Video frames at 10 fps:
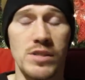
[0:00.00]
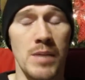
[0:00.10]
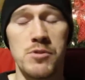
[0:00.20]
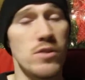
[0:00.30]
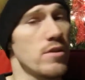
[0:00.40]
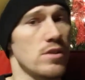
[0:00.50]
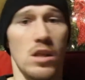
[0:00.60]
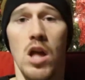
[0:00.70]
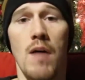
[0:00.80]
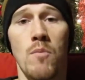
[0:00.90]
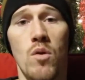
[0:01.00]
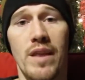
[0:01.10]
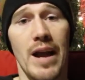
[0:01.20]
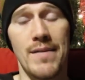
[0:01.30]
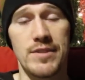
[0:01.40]
and I'm sure there's a lot more
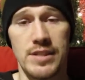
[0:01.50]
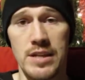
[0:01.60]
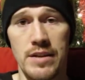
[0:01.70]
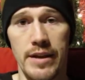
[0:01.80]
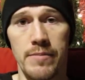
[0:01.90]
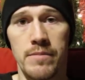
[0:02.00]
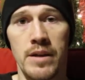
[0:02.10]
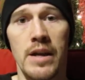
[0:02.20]
that I haven't seen yet.